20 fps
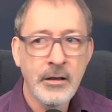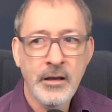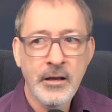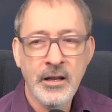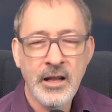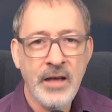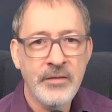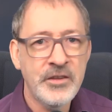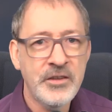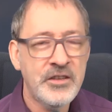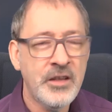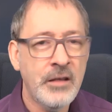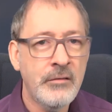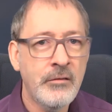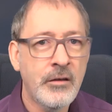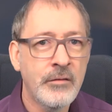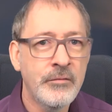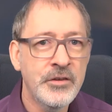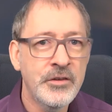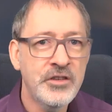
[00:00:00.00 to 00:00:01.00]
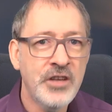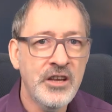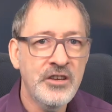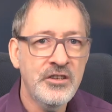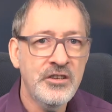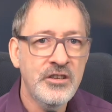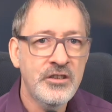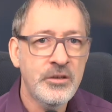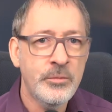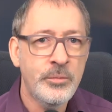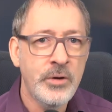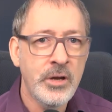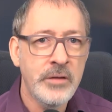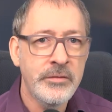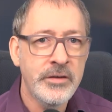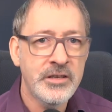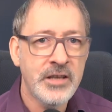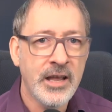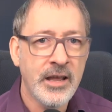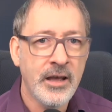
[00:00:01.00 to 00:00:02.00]
going to have the same conversation as a
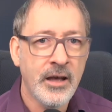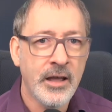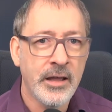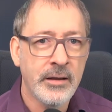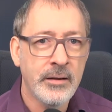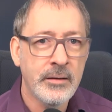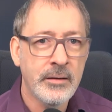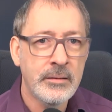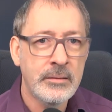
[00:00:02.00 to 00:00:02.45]
previous AI?